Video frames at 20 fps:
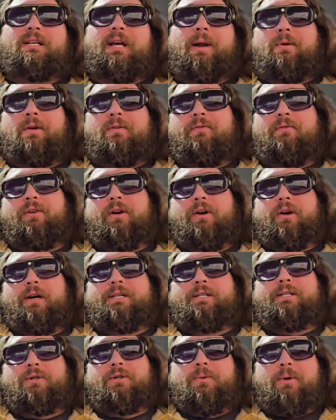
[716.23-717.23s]
It's gonna be
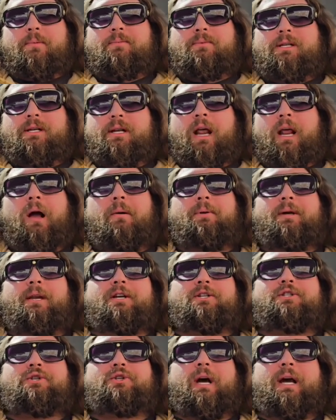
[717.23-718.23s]
very scripted. I'm
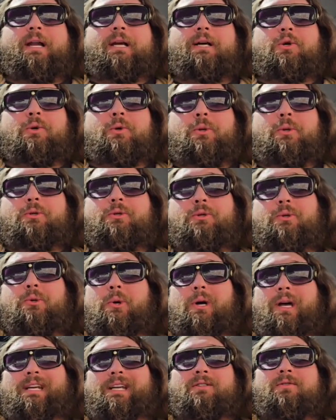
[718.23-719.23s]
gonna try to cruise
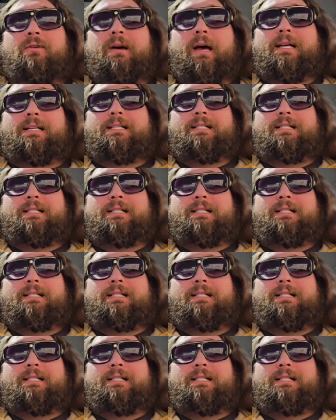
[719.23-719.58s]
through as